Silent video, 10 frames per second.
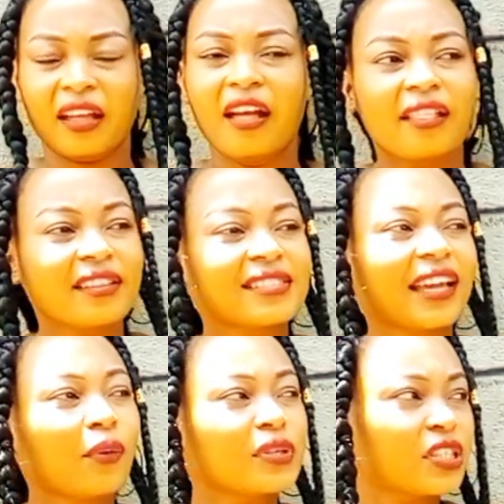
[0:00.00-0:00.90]
This
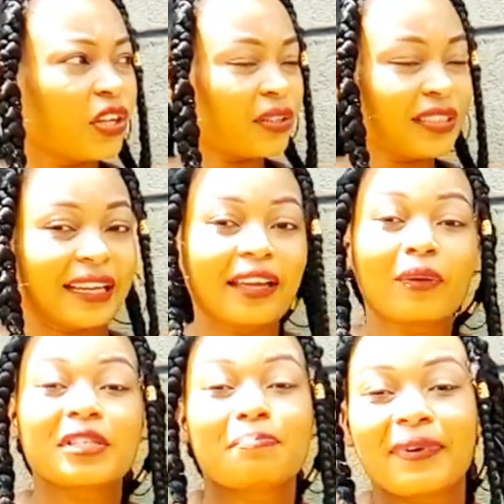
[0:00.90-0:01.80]
guy was cute, like he
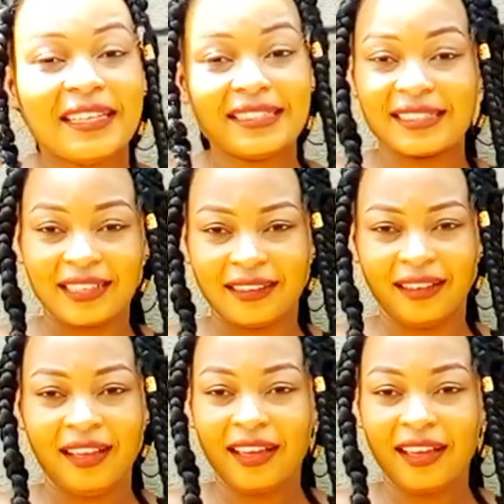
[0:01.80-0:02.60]
was pretty.